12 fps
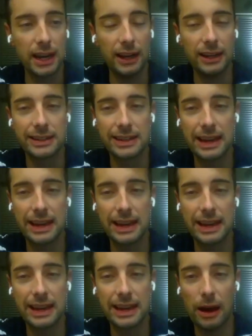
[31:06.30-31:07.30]
it does. I mean, we
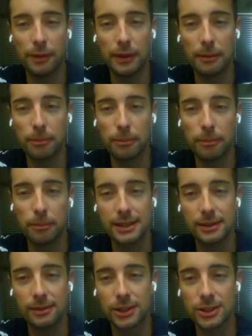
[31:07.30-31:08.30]
always kind of doubt them
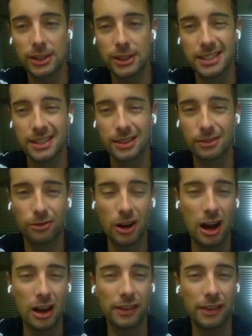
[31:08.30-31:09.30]
preseason just because
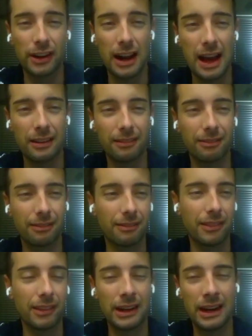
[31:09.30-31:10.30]
they're not
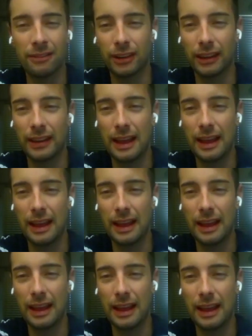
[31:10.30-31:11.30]
really that
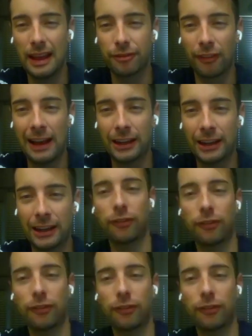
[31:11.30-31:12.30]
flashy
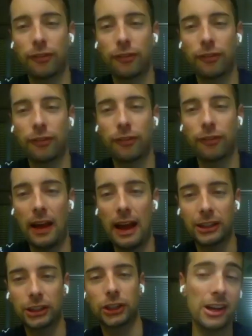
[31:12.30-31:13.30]
team. They don't really have
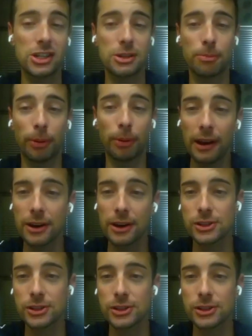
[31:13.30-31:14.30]
that flashy
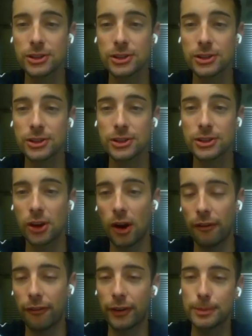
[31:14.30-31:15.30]
offense. They have flashy
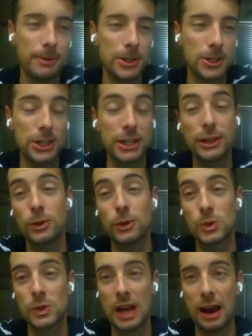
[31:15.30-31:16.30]
players on offense, but it
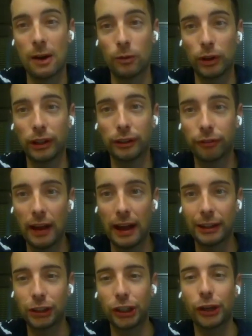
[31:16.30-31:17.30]
all comes down to Jimmy G,
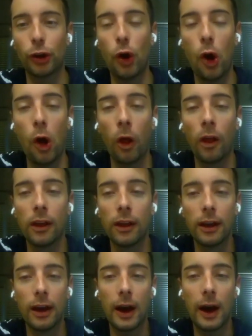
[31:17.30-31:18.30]
who's not really flashy
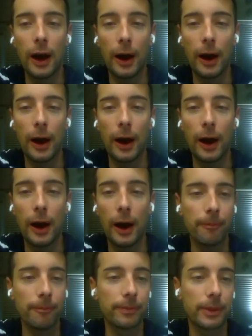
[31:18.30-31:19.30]
at all.
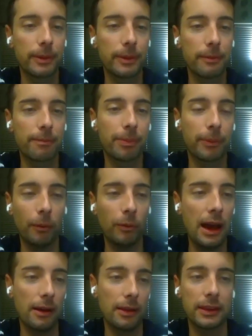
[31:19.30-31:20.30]
But yeah,
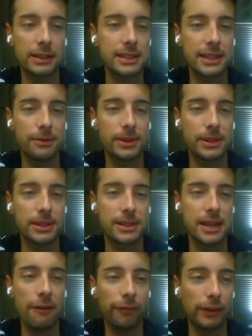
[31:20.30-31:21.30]
this team is
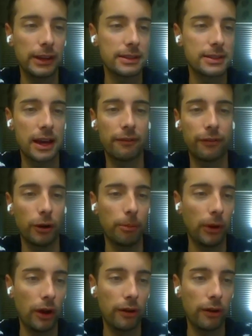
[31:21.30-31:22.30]
definitely set for a
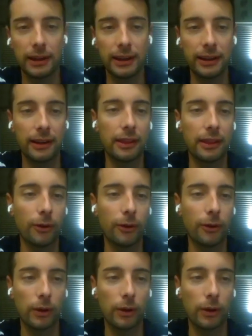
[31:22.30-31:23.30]
playoff run, in my opinion.
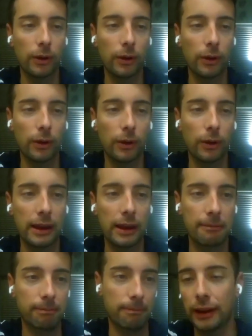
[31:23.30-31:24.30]
They'll get
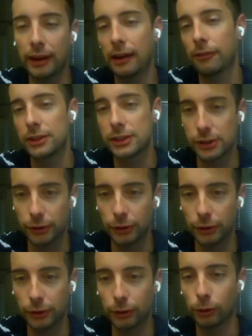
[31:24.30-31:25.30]

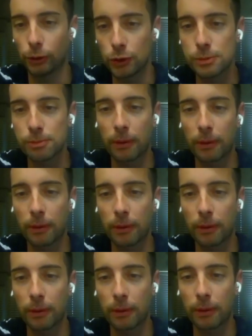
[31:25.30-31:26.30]
healthier, hopefully. Obviously,
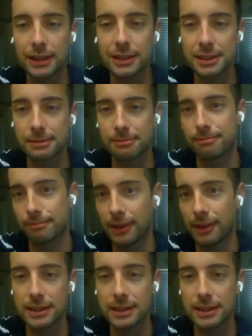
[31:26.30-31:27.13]
they'll lose players as